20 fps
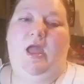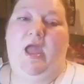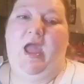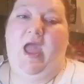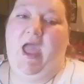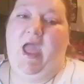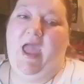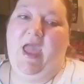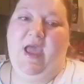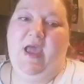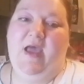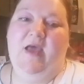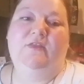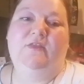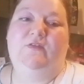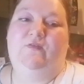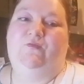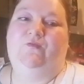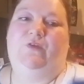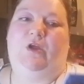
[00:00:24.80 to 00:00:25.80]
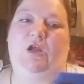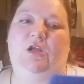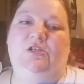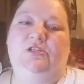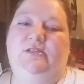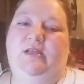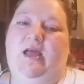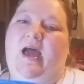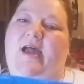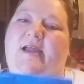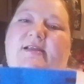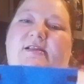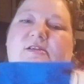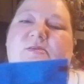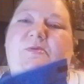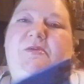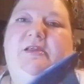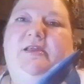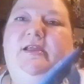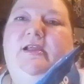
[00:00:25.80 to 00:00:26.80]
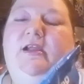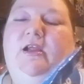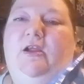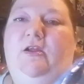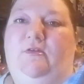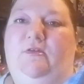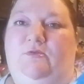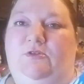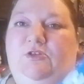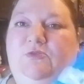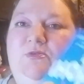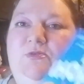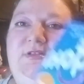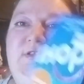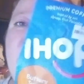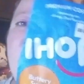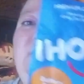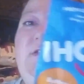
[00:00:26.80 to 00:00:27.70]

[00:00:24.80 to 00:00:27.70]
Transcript: And the first item here, which was in the